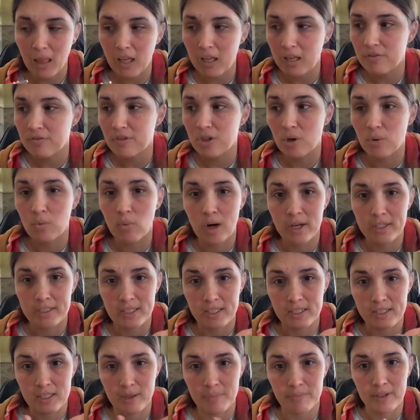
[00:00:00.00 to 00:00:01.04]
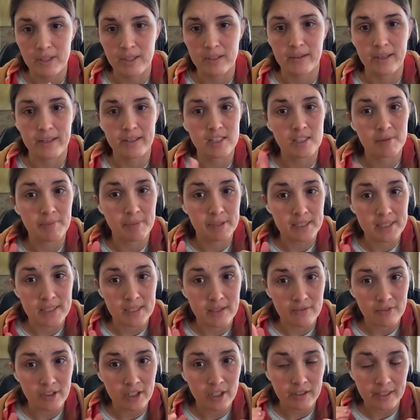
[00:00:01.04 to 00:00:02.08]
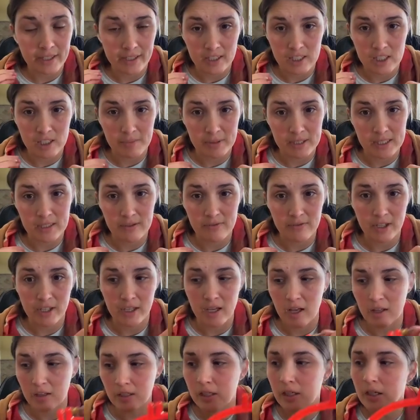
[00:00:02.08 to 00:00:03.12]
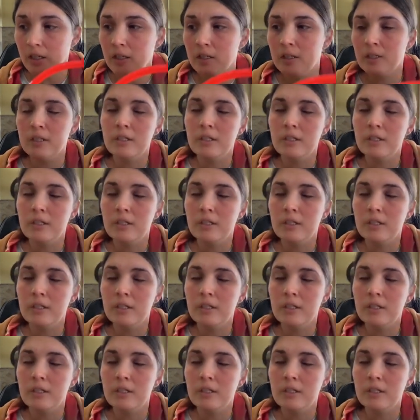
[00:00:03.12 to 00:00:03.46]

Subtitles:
if you're wanting something like specific, like a specific color,